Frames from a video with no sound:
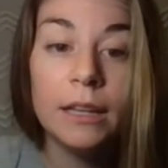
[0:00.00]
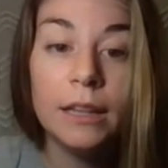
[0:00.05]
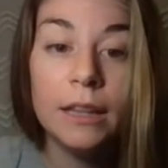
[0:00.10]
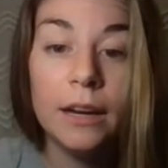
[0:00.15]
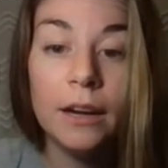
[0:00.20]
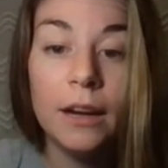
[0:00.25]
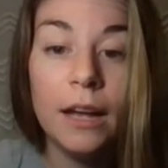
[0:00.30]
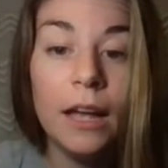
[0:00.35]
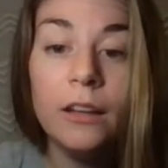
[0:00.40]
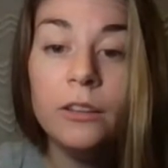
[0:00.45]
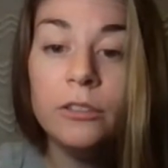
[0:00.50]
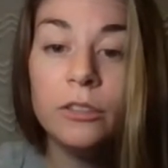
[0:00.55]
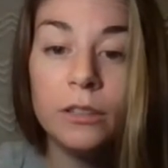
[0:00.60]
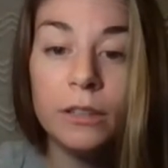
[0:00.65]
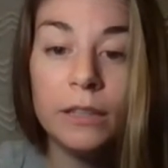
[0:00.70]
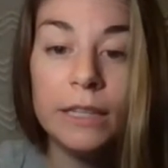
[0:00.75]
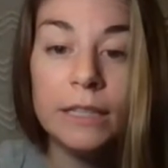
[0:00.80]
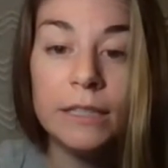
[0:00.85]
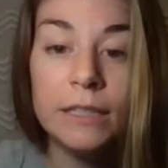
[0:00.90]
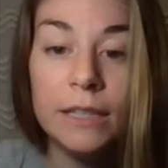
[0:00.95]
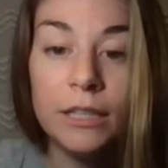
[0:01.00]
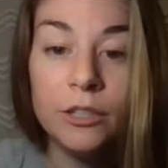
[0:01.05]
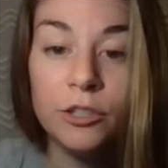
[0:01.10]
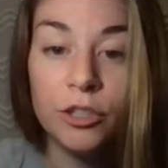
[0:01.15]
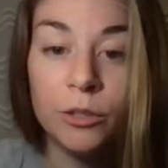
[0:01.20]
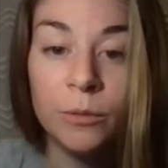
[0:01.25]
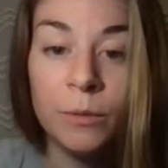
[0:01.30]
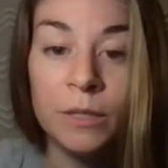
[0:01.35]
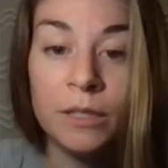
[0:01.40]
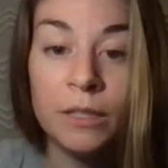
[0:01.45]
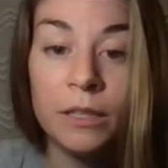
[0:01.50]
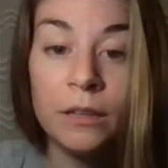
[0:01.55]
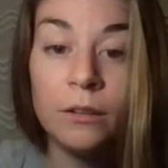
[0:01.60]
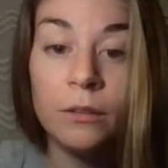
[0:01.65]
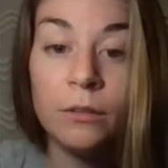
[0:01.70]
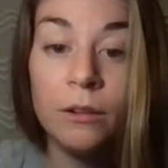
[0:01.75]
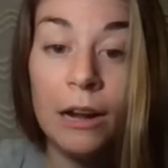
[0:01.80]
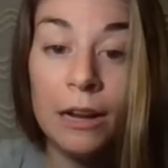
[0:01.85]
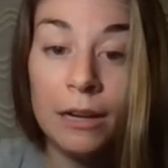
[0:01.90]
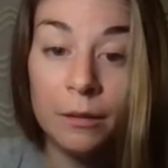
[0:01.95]
Their elderly teacher was
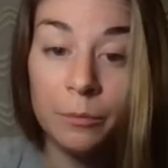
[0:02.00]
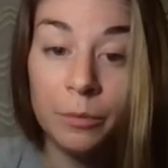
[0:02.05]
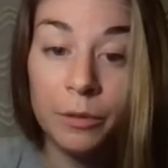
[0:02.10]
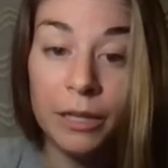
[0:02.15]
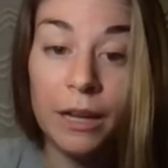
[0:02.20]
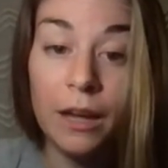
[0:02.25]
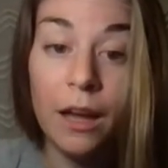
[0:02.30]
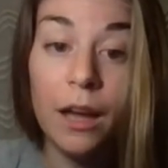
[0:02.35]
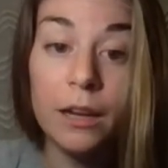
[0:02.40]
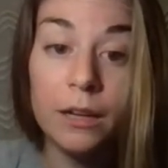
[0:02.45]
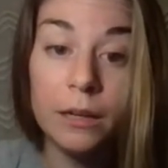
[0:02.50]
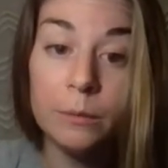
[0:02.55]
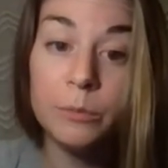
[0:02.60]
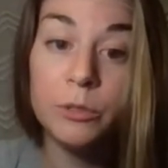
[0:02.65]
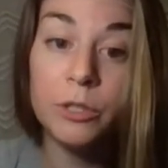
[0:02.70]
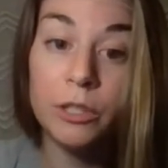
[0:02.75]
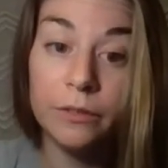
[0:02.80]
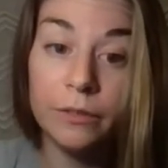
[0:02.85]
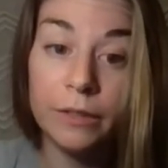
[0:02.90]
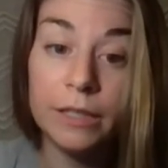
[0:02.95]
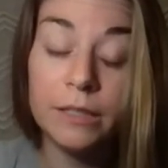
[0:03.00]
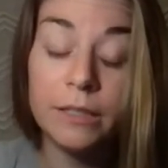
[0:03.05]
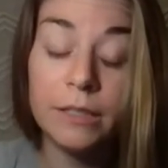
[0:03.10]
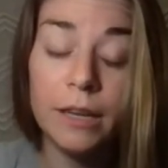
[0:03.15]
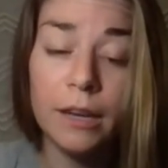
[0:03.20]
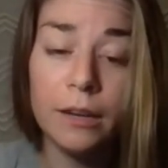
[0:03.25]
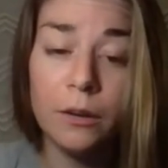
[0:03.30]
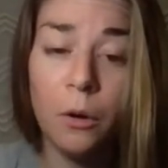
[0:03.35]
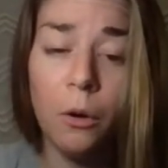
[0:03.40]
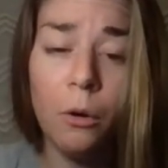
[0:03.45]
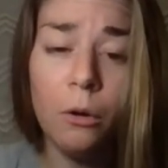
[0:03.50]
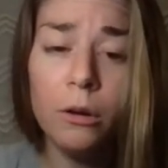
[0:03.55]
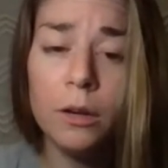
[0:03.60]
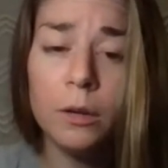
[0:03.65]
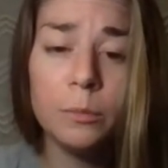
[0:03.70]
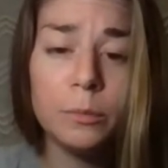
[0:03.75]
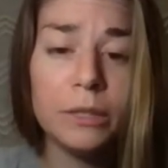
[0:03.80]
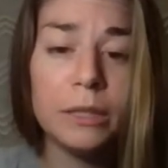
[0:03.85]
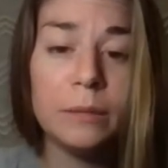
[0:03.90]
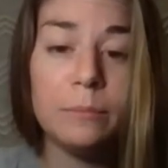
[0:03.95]
incredibly unobservant and
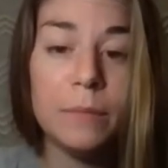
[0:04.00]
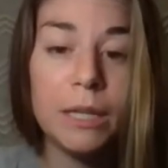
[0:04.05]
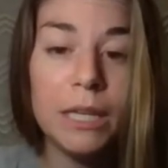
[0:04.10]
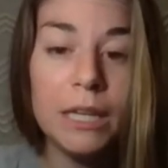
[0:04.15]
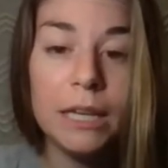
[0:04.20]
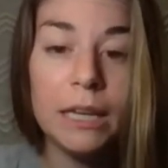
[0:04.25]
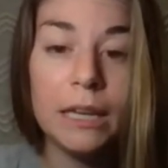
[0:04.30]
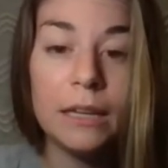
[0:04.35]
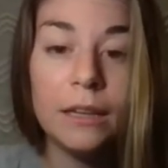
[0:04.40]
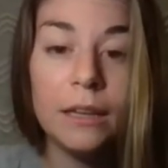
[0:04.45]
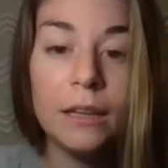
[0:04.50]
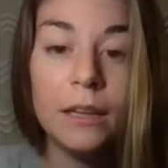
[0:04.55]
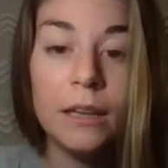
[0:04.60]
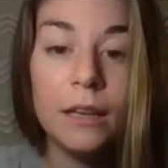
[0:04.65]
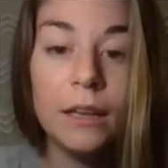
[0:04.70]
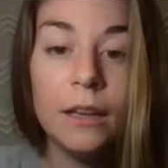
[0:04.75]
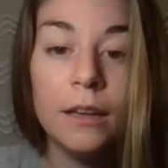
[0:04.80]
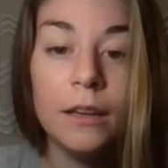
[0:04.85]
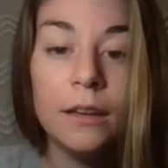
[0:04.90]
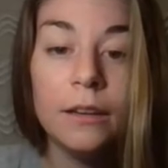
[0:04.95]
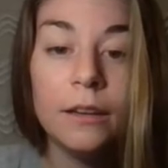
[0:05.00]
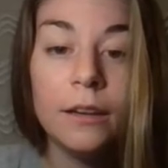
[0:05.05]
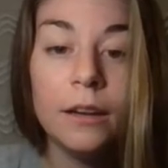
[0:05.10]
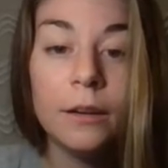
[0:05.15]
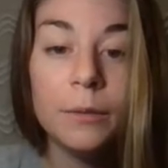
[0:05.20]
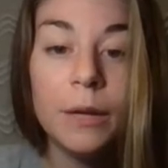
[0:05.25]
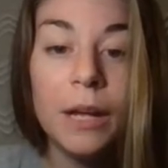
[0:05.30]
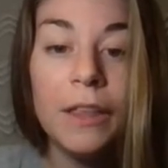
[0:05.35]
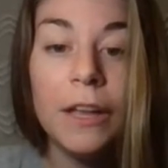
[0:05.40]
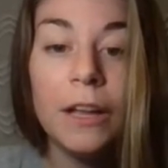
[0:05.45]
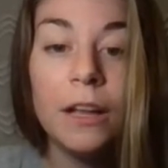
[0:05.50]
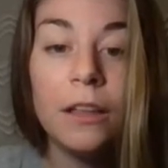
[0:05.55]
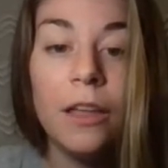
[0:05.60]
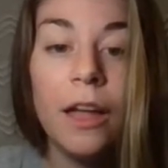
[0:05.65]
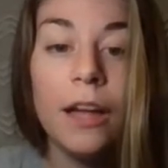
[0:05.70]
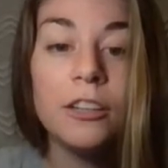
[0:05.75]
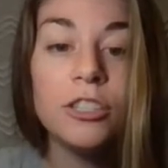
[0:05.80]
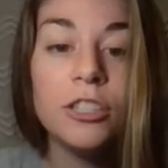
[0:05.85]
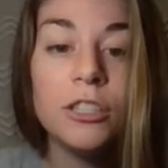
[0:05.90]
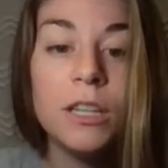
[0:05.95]
horribly mean. Aurella
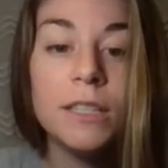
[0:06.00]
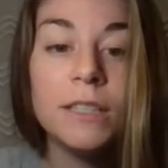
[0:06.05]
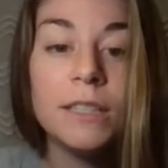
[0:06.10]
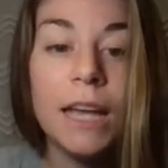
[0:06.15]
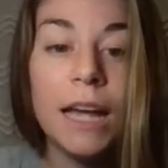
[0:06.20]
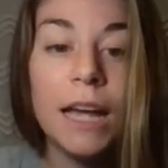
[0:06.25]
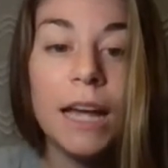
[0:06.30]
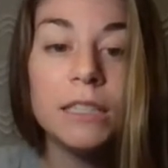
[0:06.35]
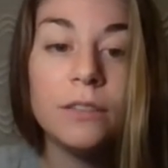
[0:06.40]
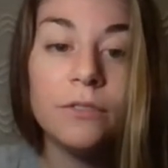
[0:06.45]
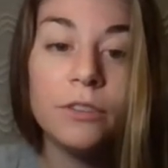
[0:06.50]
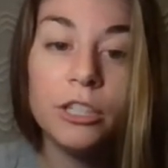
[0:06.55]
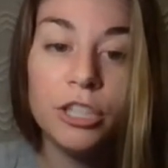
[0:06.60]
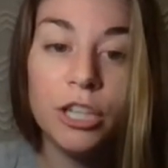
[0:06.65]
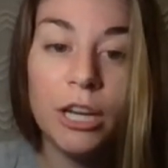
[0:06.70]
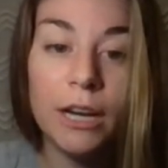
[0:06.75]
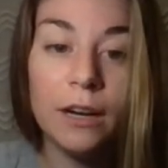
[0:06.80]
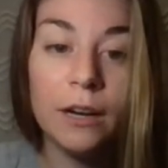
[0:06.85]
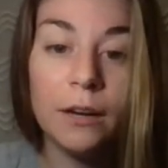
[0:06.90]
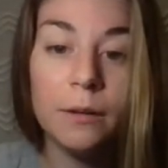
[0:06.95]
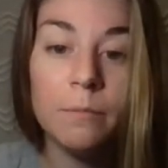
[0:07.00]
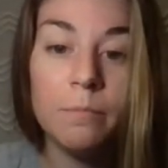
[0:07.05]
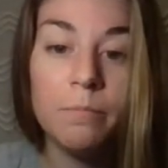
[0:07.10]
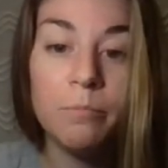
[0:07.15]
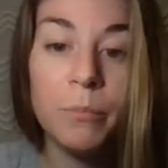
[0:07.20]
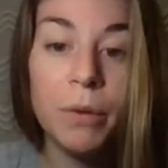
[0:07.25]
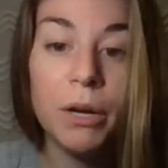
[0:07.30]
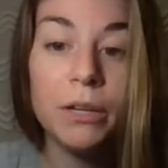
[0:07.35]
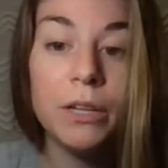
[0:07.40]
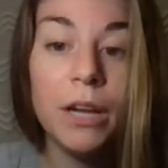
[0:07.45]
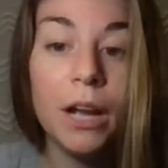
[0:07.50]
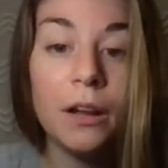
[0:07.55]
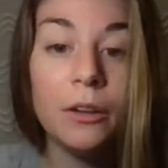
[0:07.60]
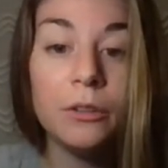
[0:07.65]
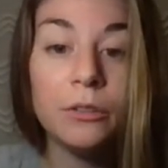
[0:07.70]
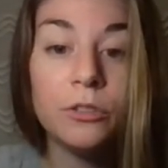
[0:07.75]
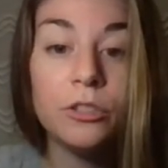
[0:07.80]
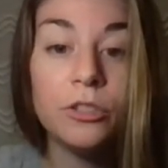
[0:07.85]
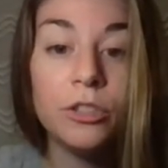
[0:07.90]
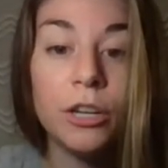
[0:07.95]
clutched the sides of her chair, her
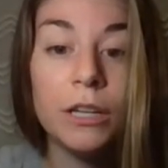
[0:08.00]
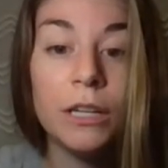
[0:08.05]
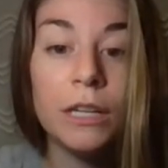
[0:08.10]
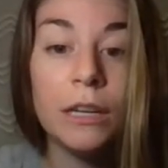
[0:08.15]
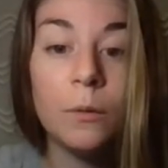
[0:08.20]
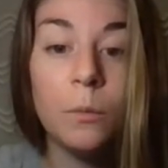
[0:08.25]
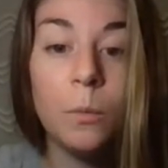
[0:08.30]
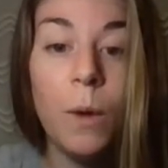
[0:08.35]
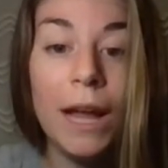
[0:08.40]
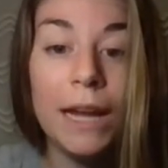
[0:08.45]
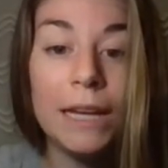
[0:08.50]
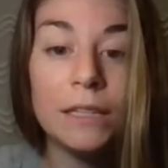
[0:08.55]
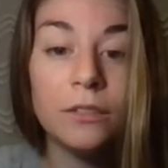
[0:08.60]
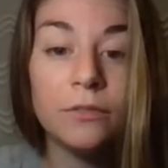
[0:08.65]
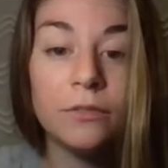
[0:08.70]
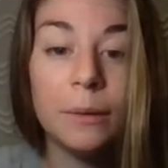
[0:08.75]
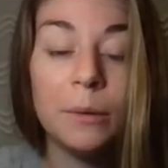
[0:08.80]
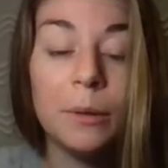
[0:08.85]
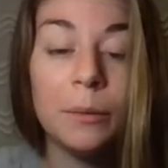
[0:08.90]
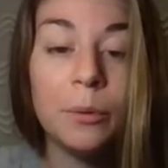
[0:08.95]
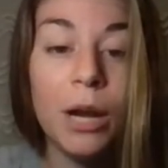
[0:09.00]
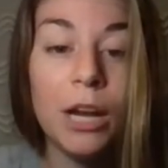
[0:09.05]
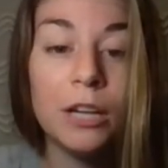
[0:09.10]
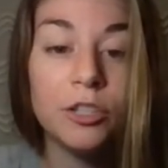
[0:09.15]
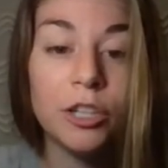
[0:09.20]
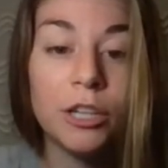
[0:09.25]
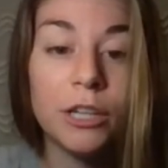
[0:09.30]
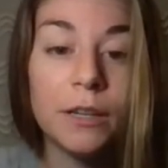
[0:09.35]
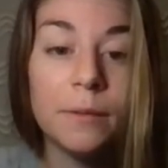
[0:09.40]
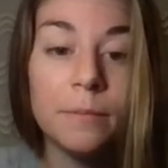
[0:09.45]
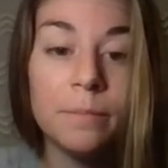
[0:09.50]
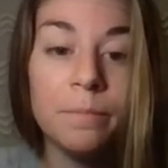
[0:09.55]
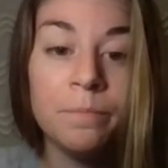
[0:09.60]
knuckles turning white from the pressure.